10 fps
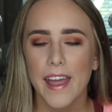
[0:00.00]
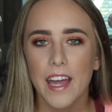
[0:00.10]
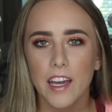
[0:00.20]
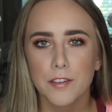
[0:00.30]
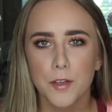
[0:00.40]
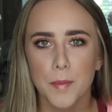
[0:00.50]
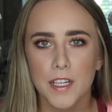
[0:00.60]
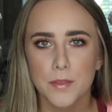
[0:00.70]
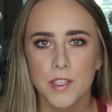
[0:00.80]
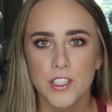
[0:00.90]
Hey guys, welcome
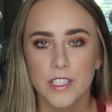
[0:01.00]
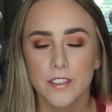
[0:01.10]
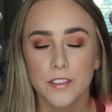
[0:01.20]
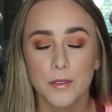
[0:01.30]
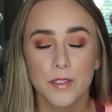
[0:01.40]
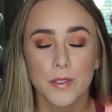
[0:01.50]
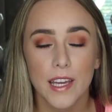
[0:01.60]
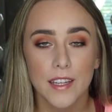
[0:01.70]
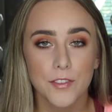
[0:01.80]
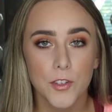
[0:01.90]
back to my channel. So
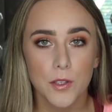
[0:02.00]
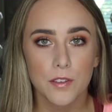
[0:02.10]
today's video